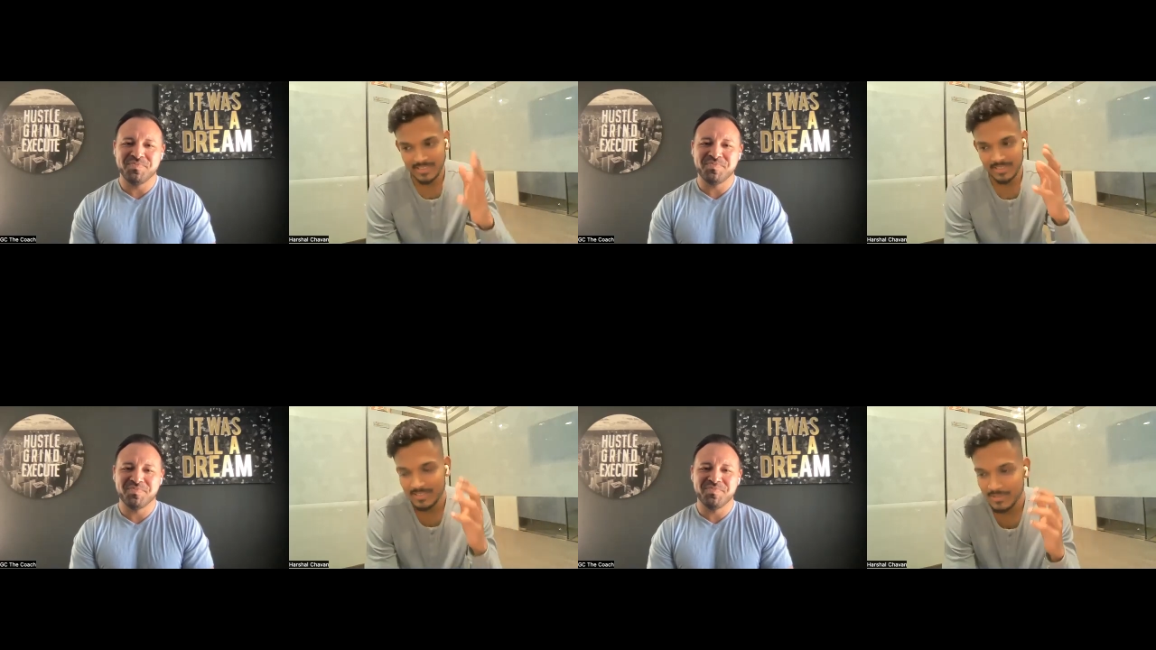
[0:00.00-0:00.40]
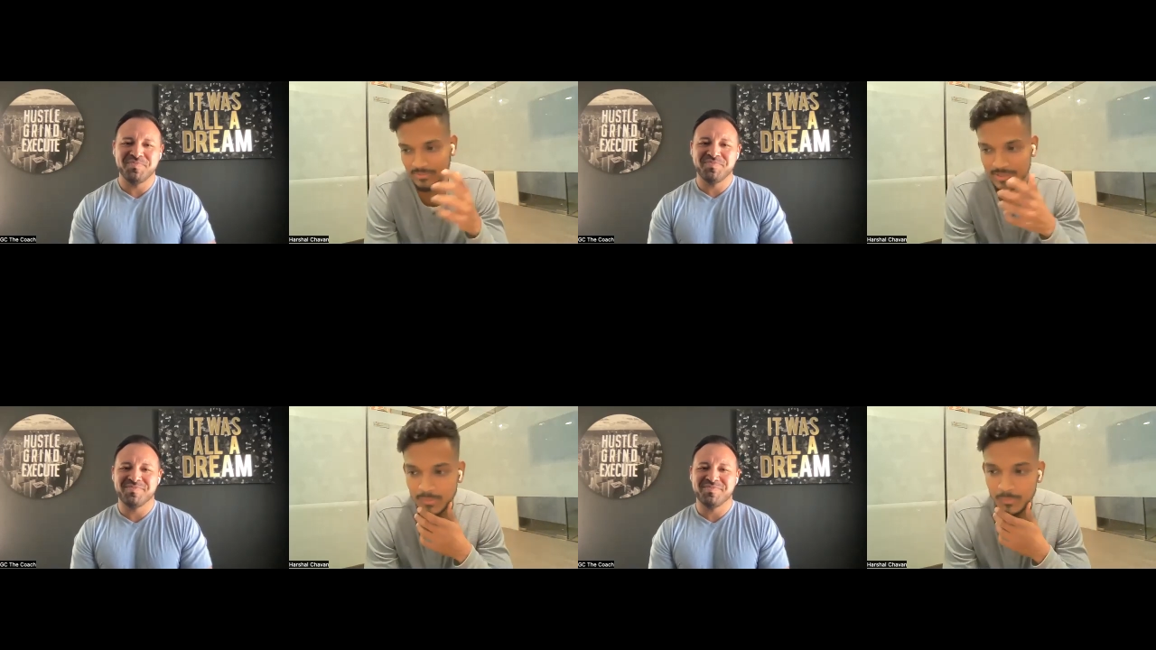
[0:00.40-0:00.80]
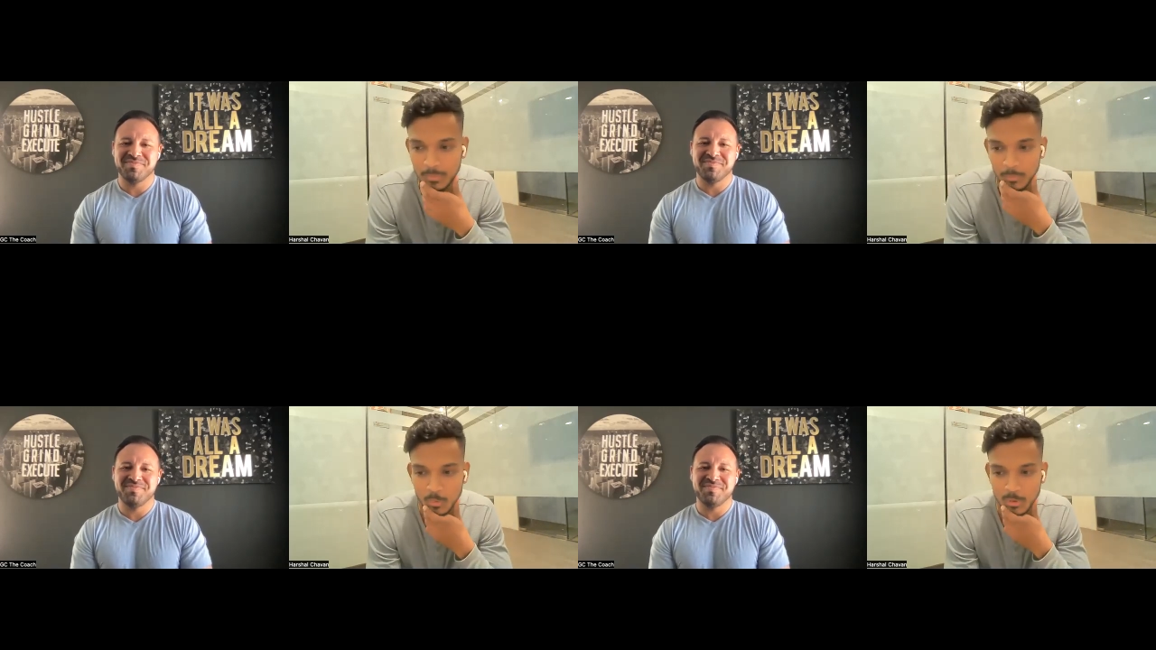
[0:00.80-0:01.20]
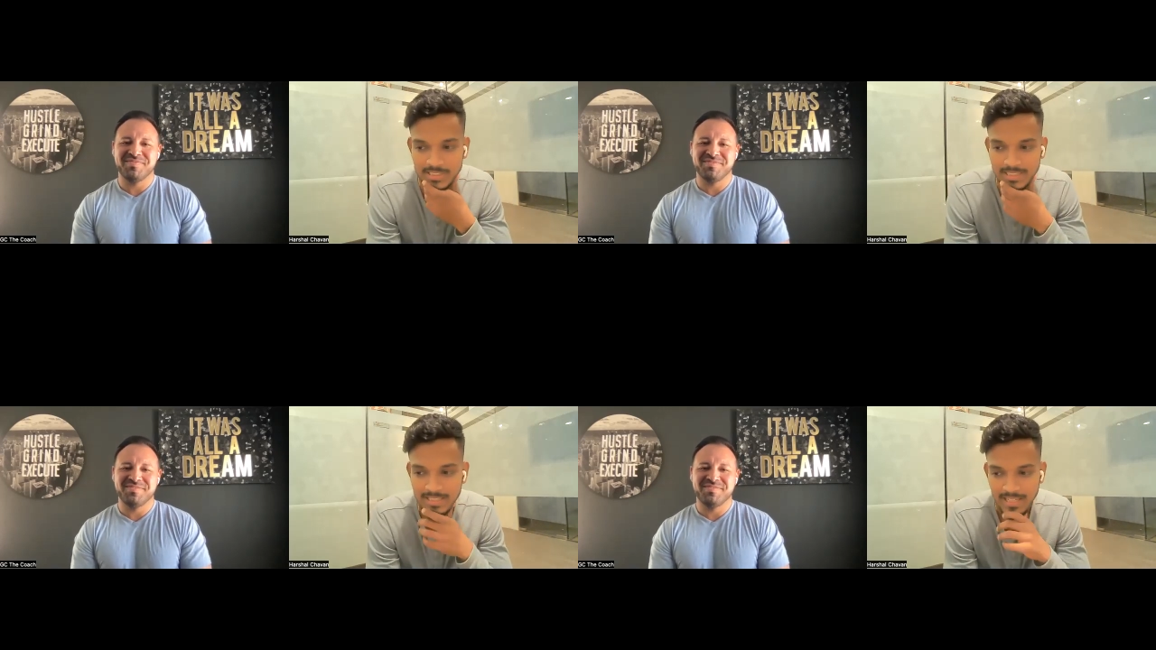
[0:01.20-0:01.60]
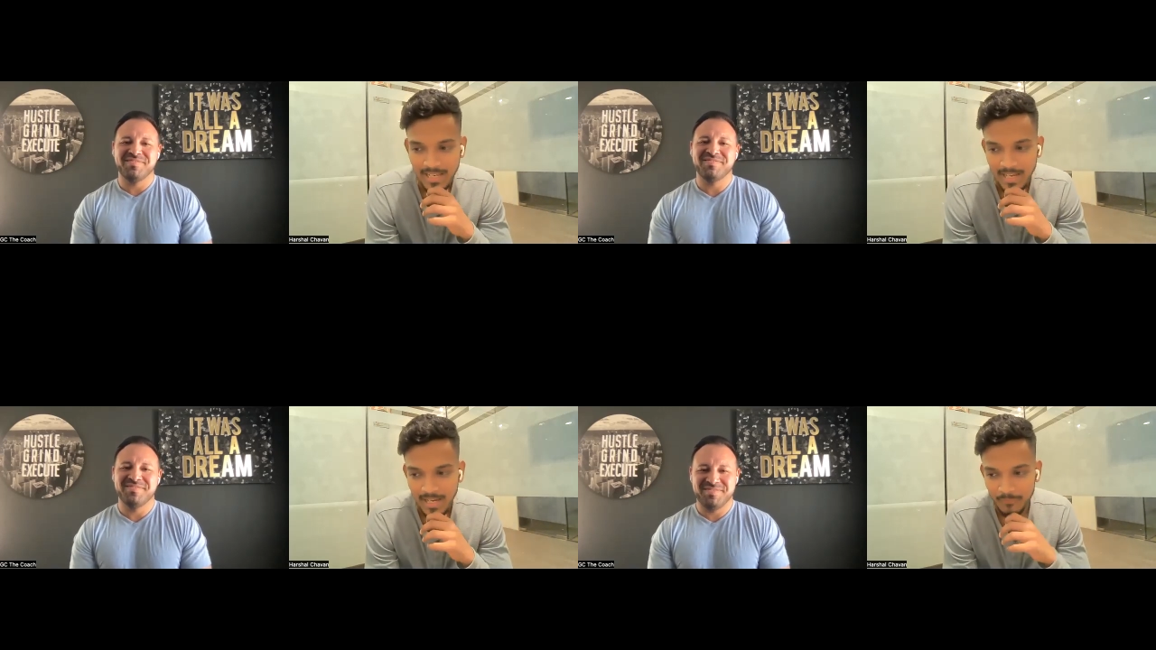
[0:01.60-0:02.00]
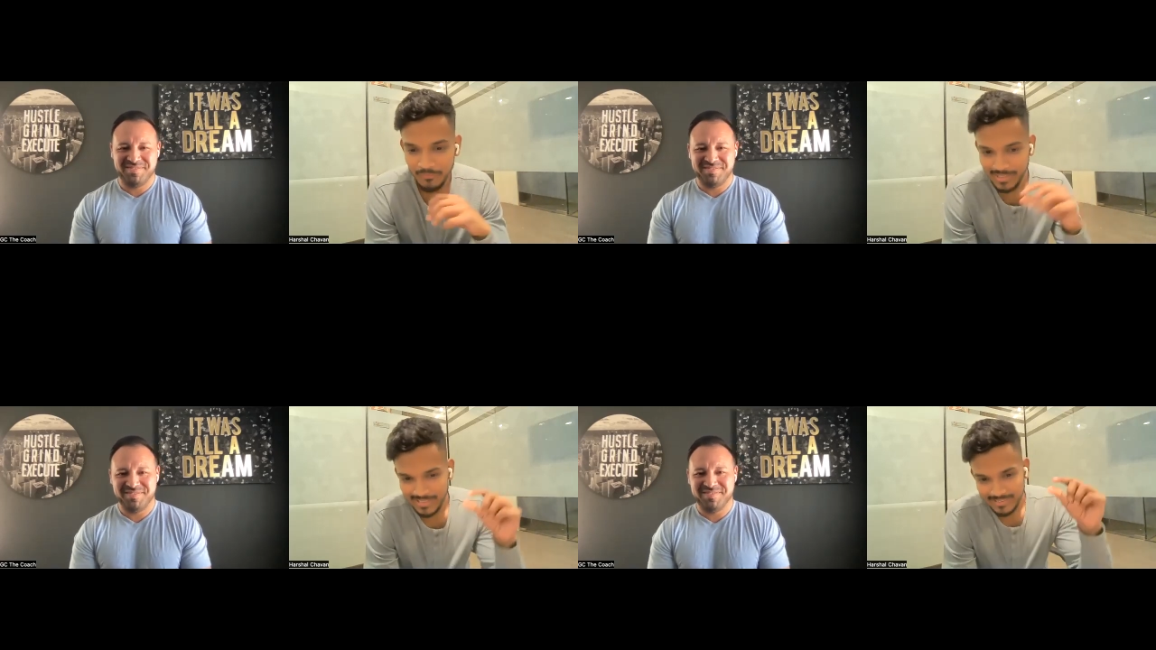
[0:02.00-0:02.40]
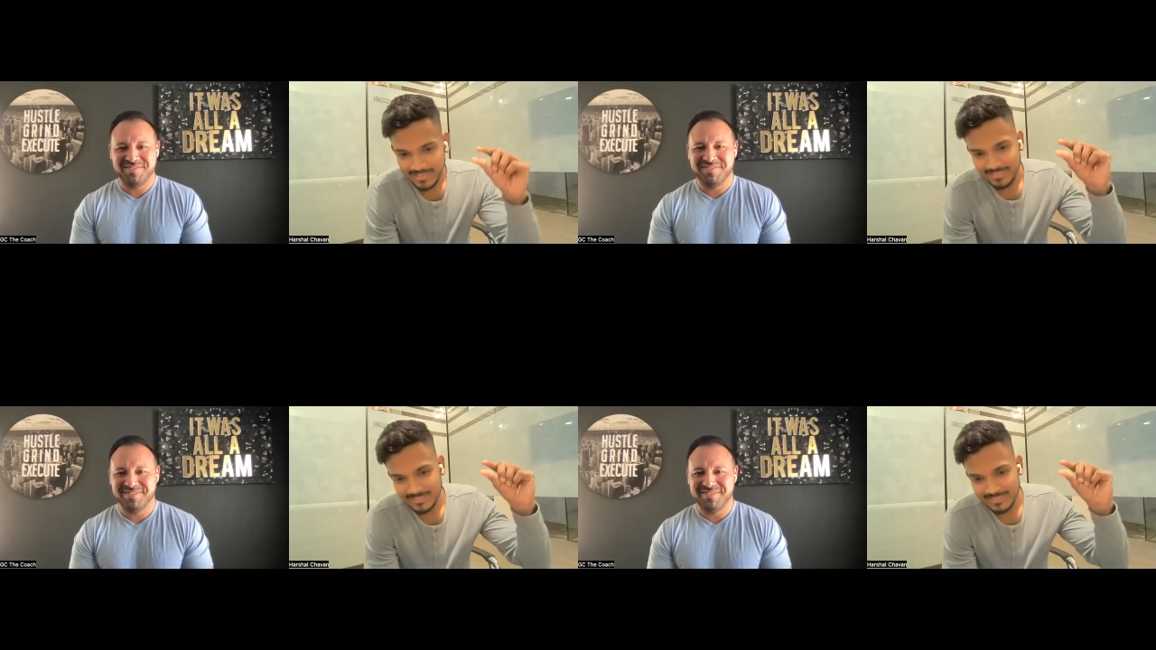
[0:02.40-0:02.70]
Speaker 1: shared this with anyone. Mostly, we are like